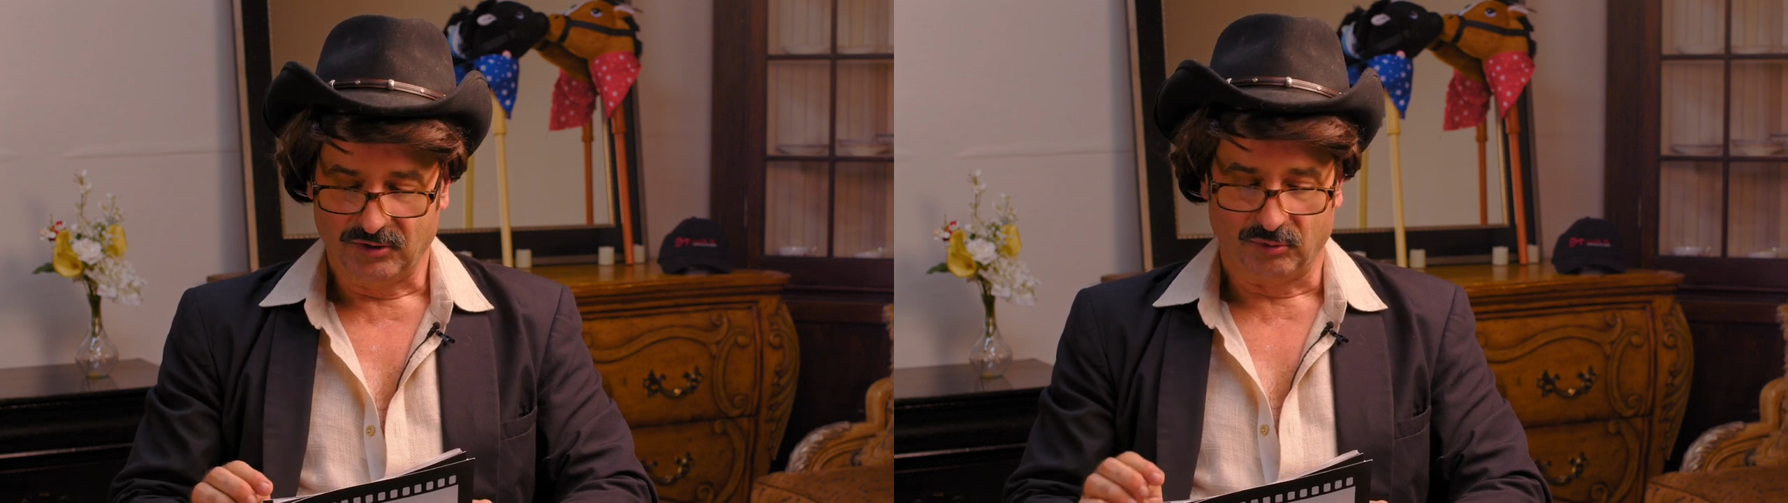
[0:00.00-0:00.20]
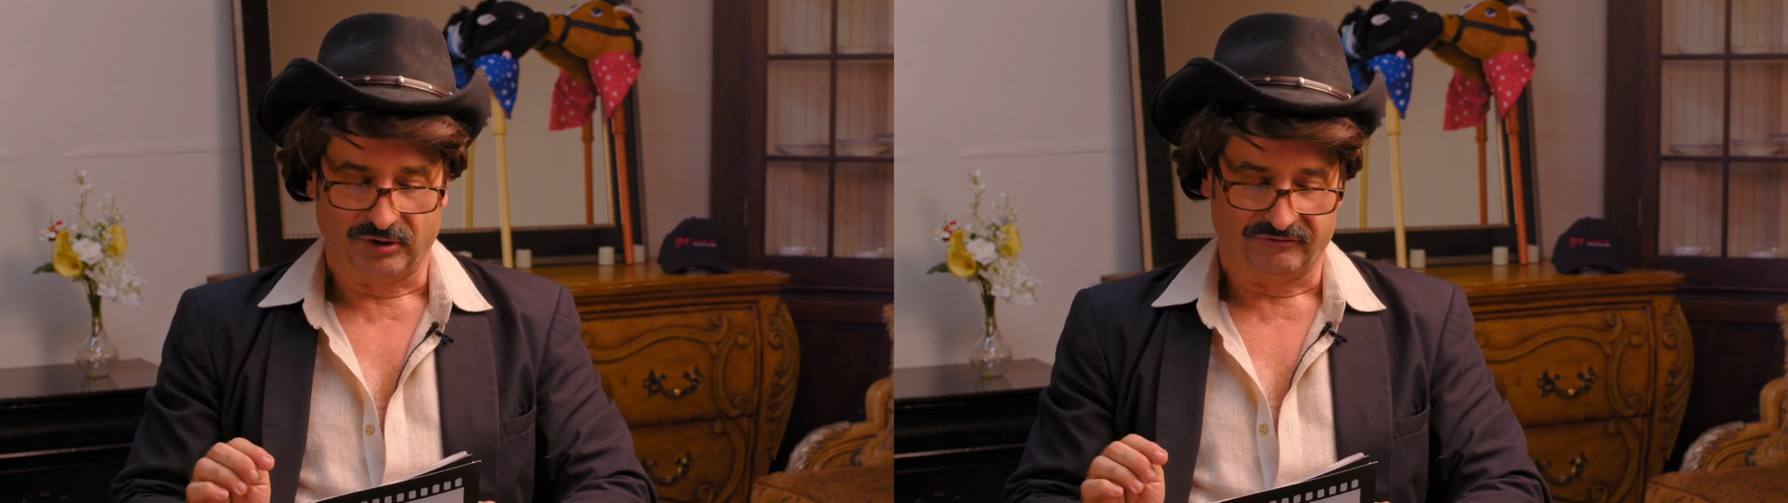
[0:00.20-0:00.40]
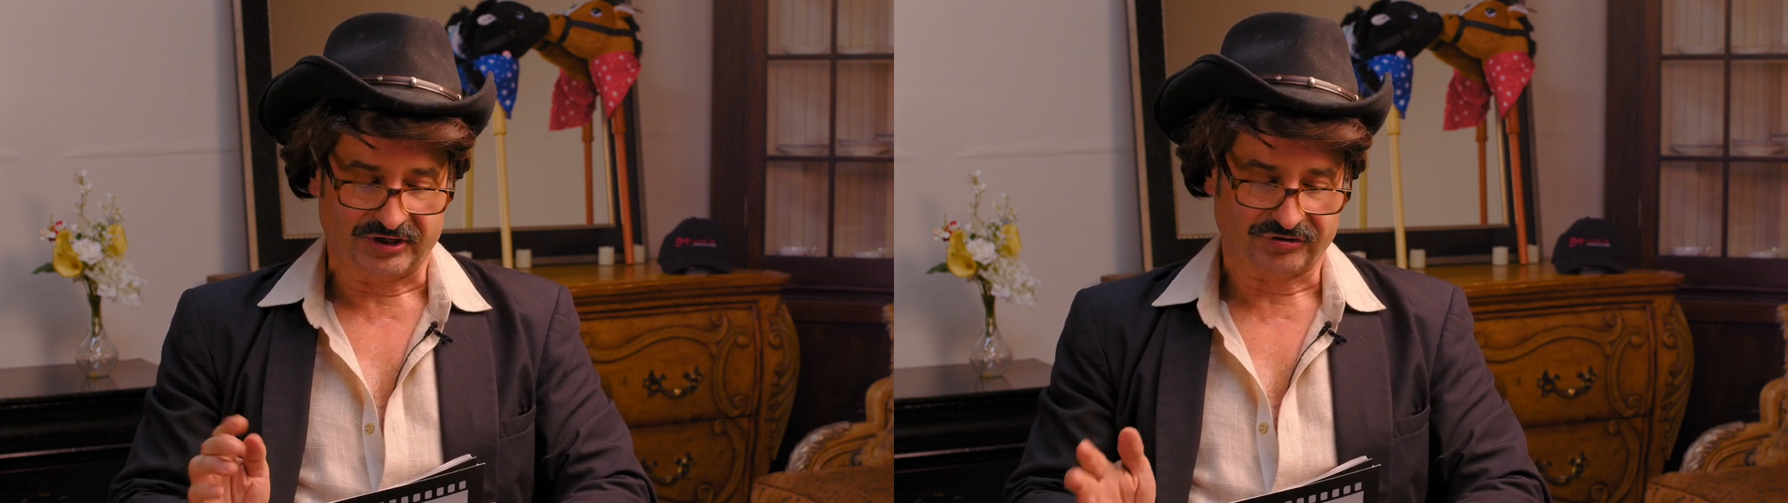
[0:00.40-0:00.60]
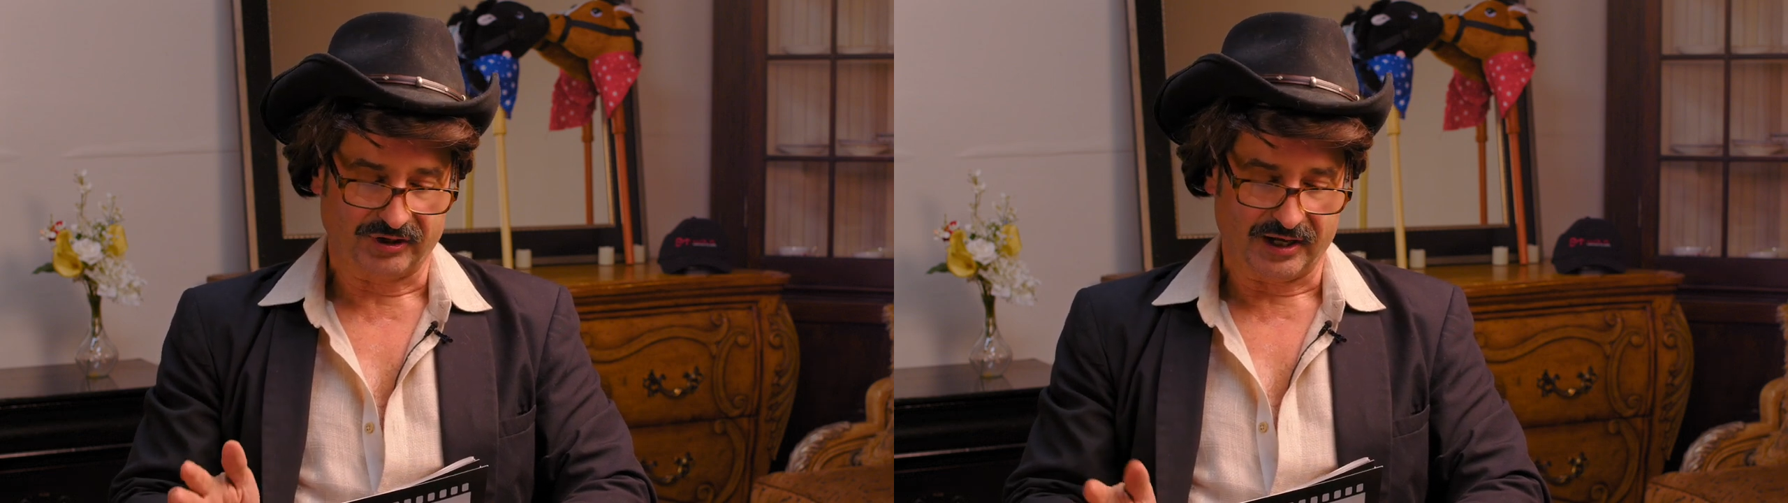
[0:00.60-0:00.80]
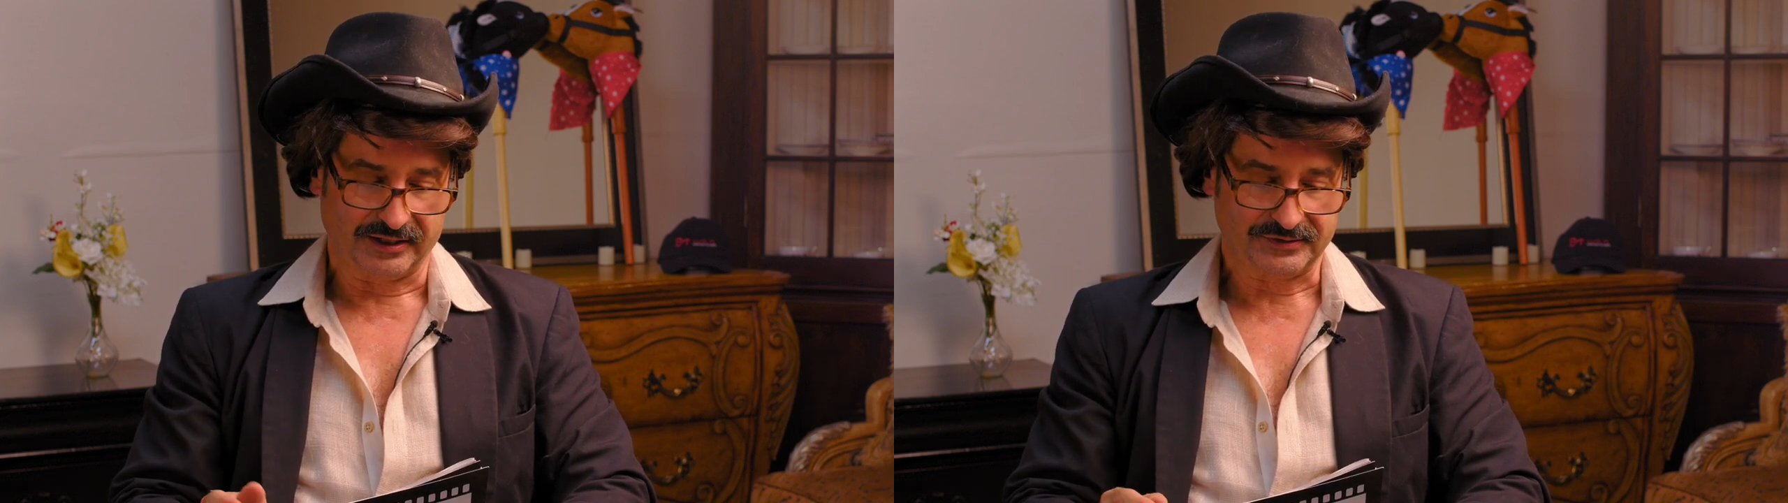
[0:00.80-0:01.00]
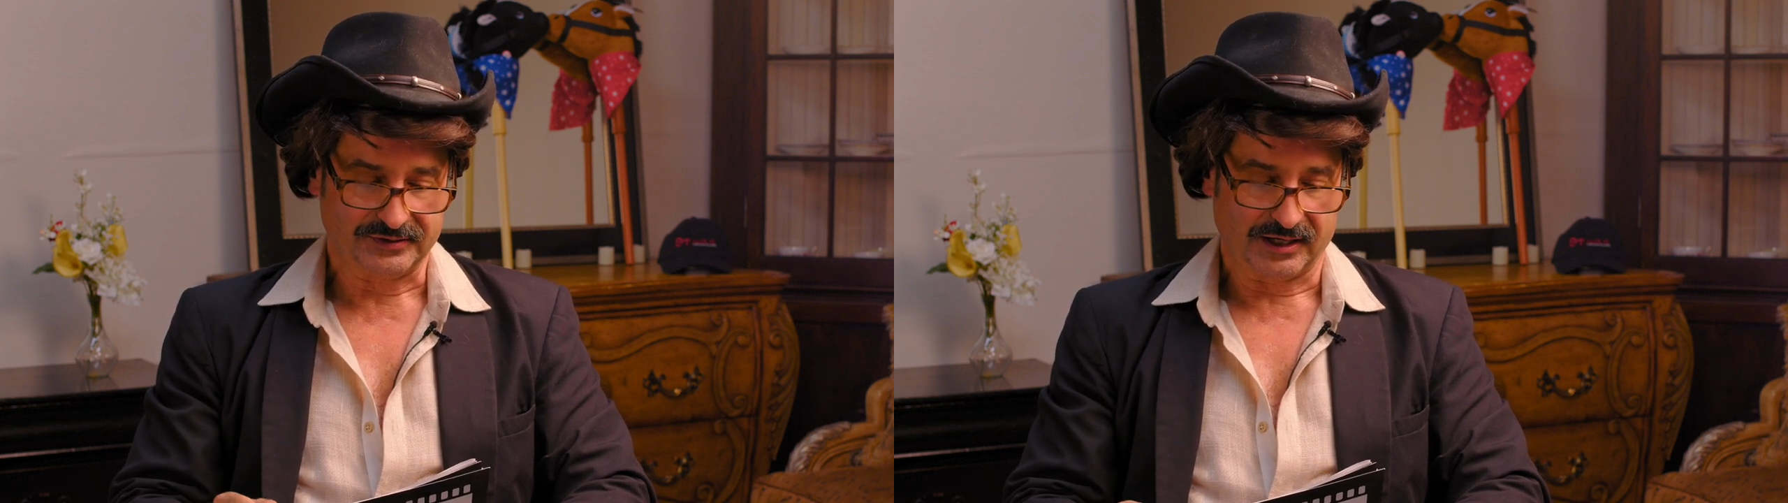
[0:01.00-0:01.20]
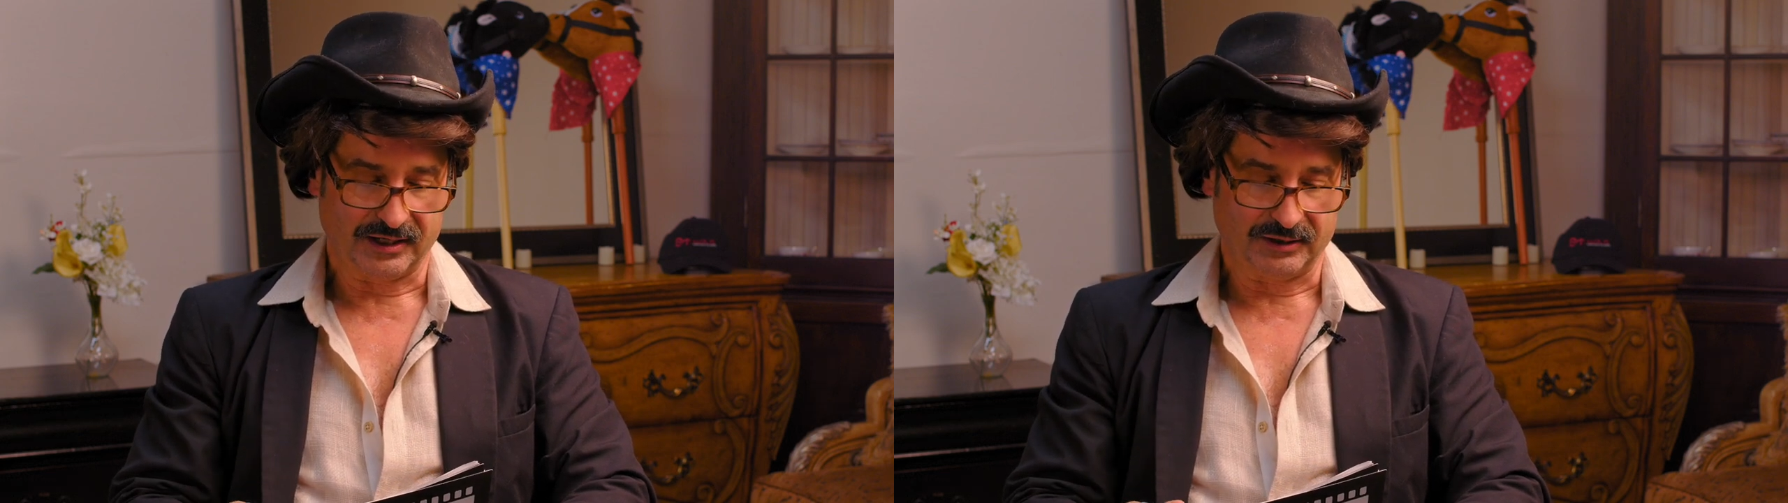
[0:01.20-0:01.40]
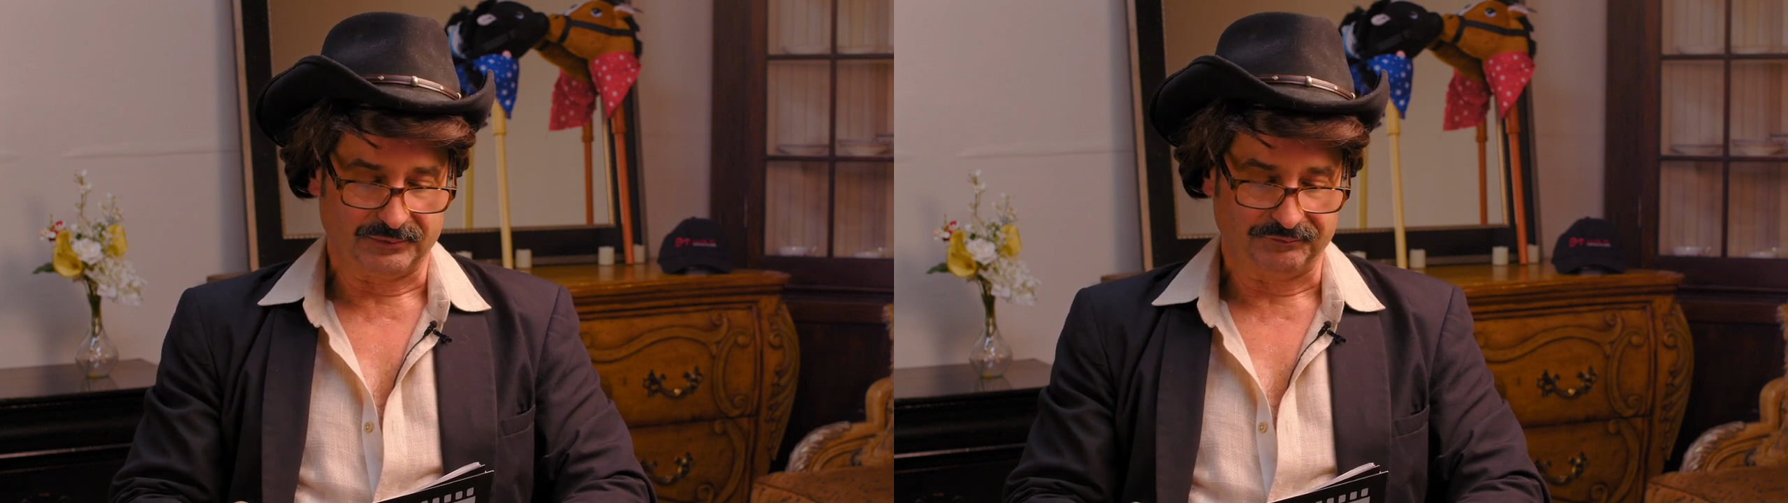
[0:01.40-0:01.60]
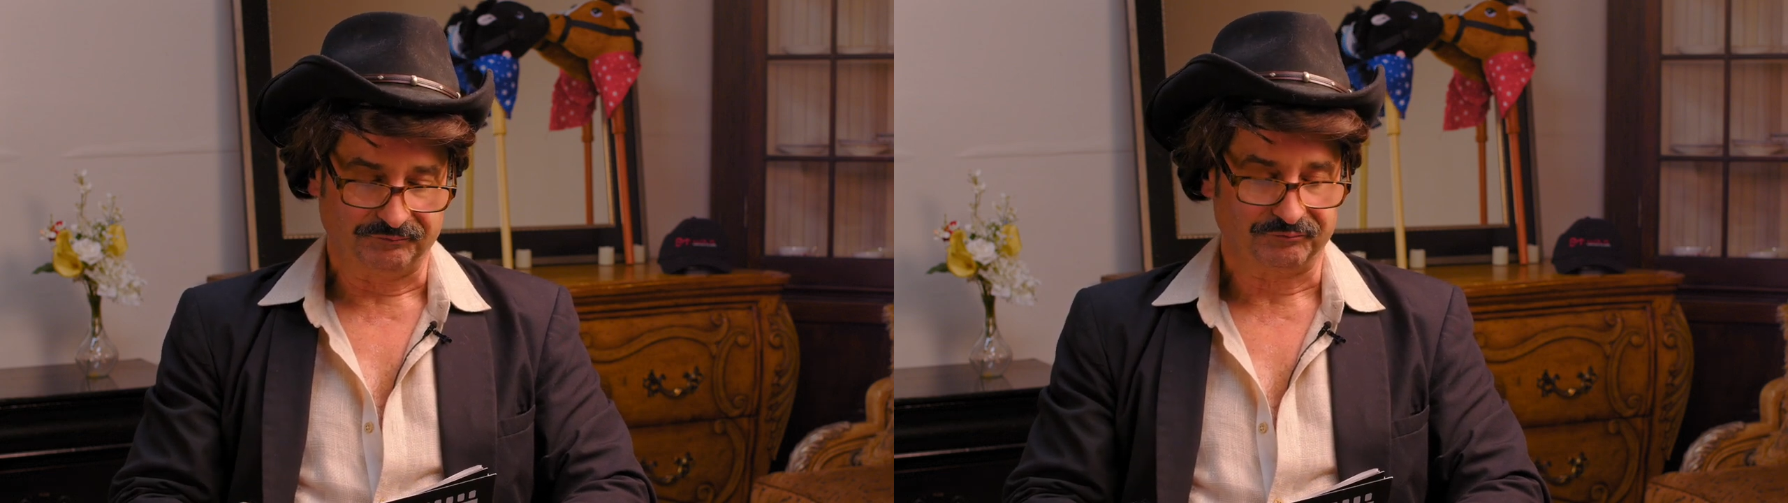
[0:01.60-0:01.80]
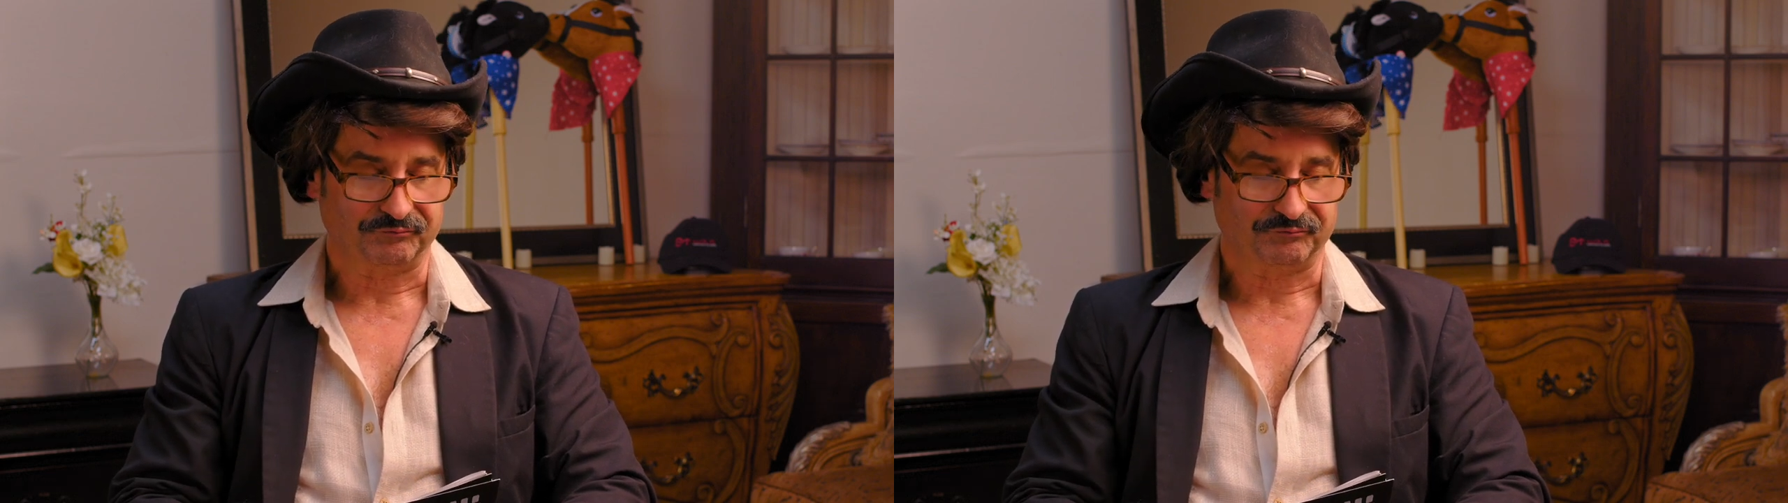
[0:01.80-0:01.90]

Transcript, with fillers: were fictionalized, um,